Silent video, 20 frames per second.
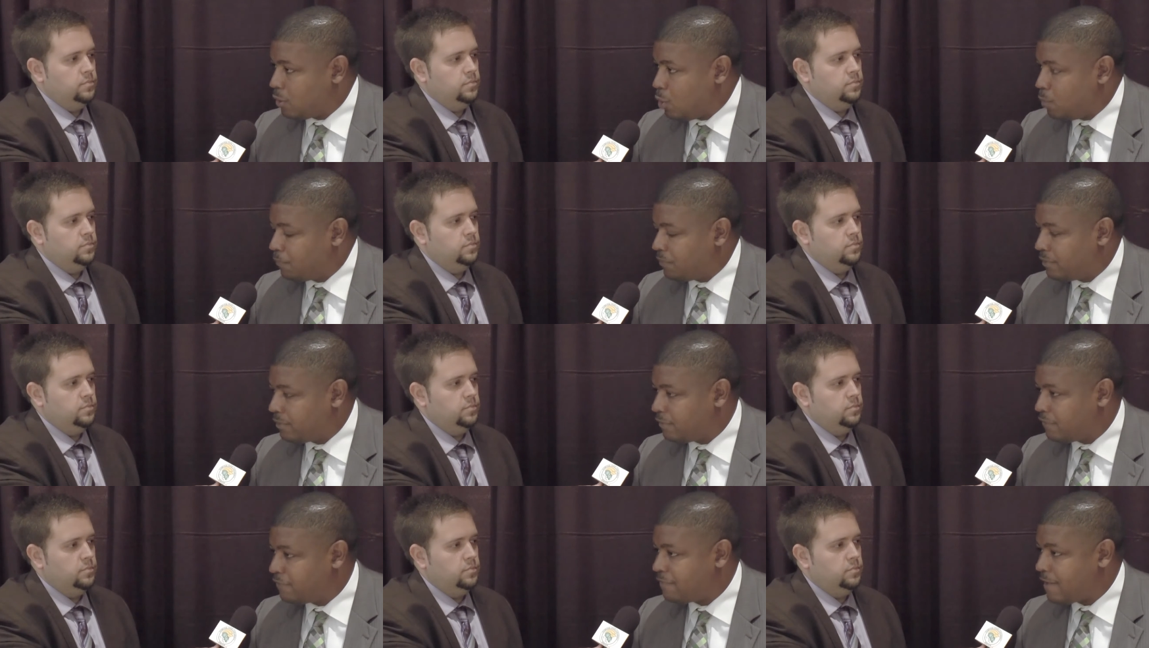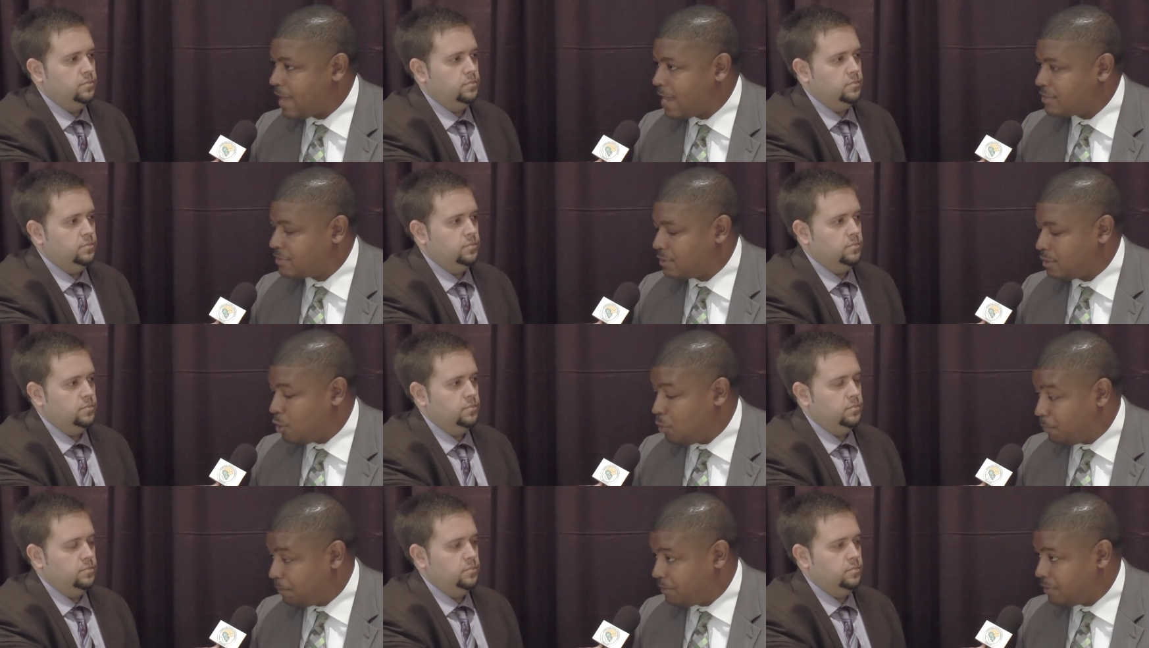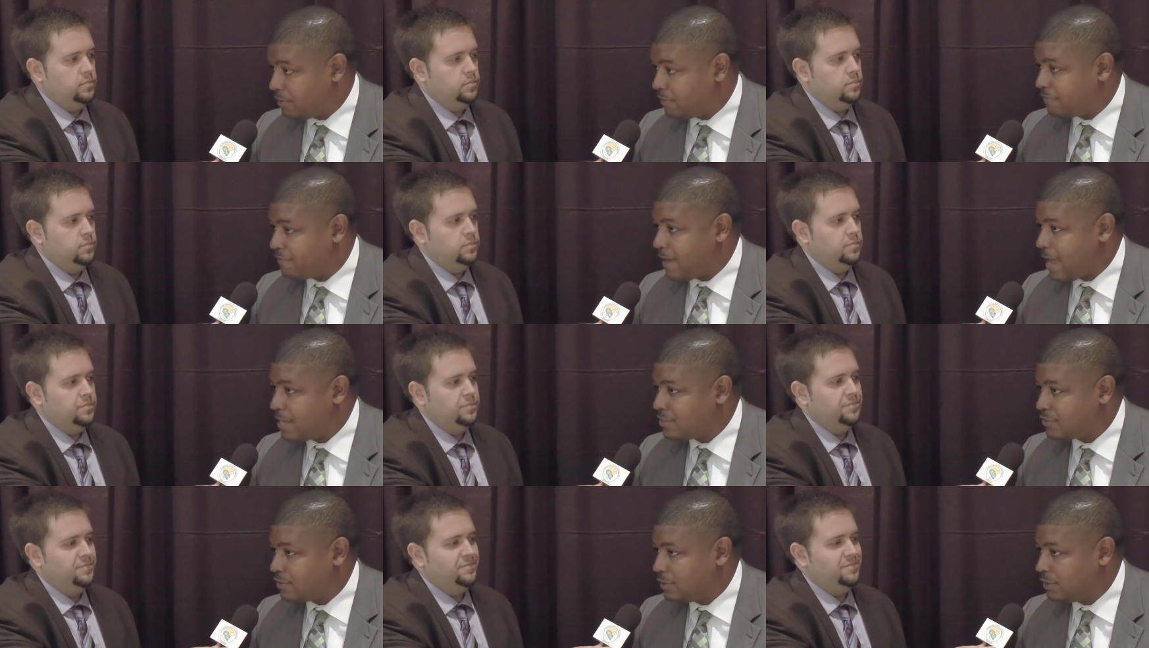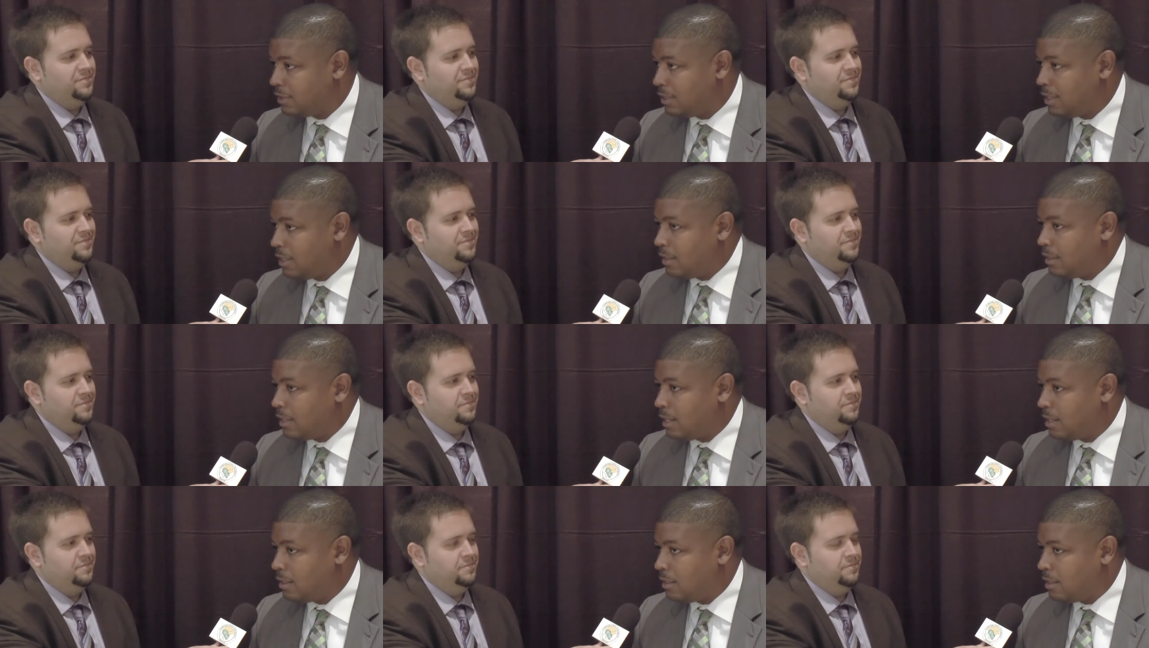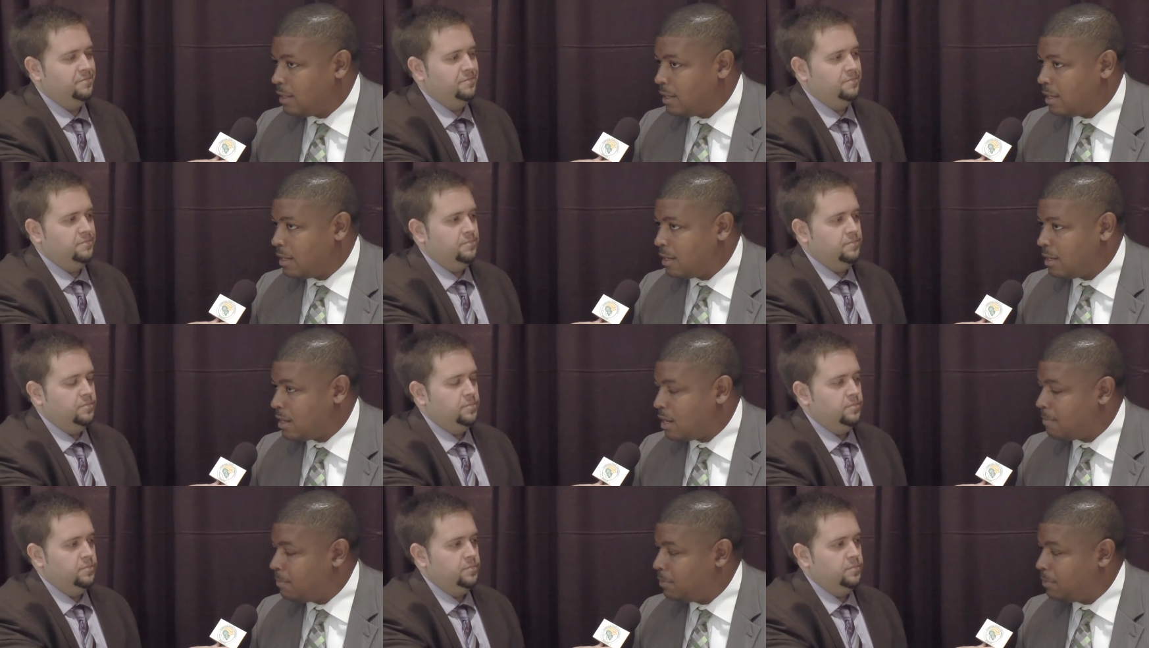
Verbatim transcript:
Speaker 1: Hopefully, they'll fast. Hopefully, they're faster. And uh, and I